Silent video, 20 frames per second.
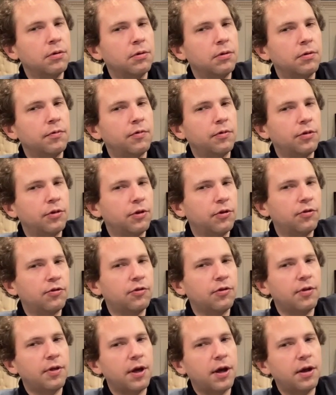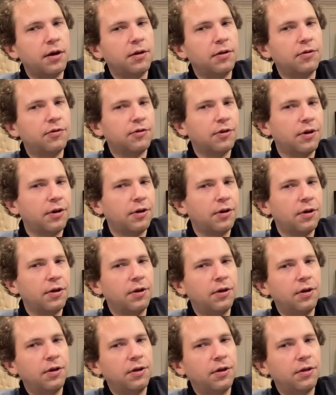for this and that. It's like
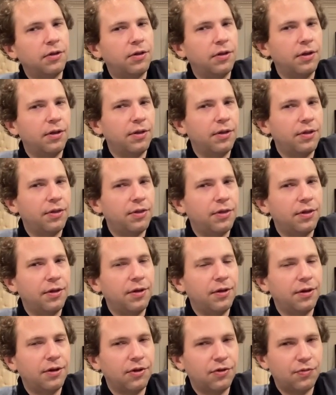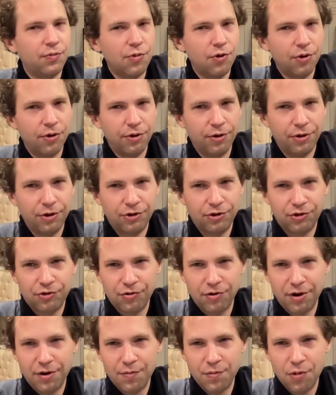that it gets more
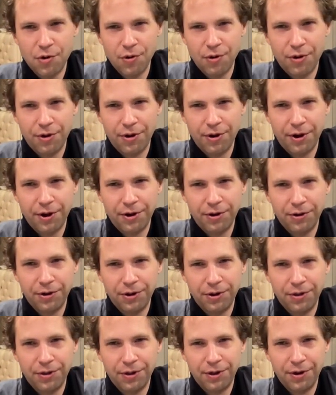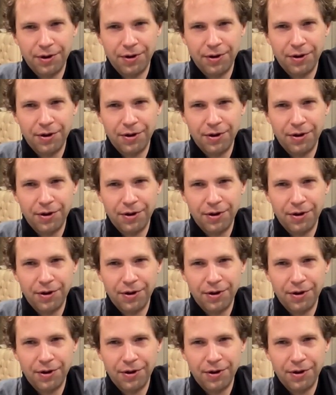extreme, more unlikely that.